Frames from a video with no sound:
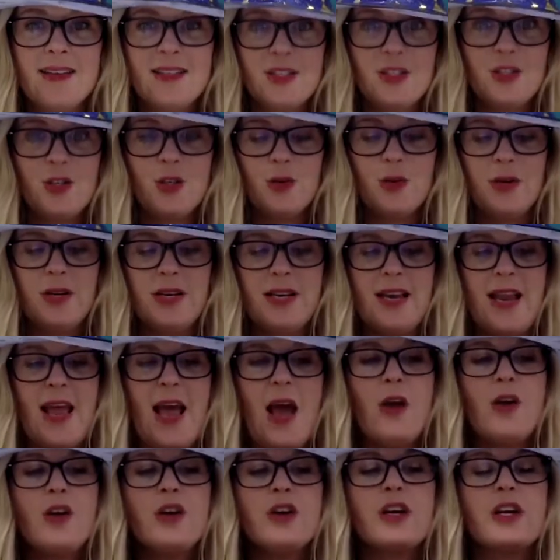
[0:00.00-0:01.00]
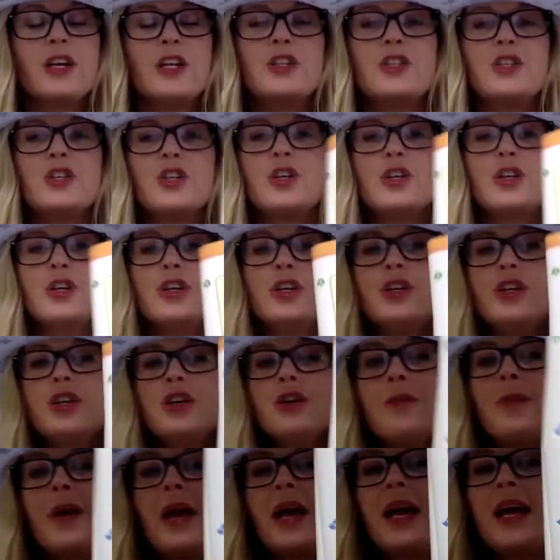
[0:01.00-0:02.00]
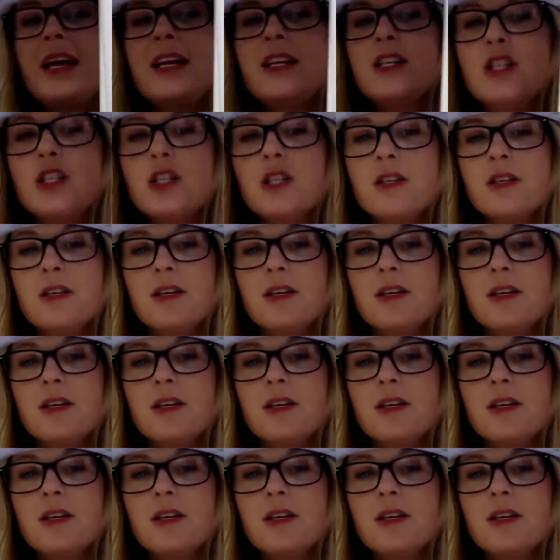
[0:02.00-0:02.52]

Do it now. You're gonna turn your page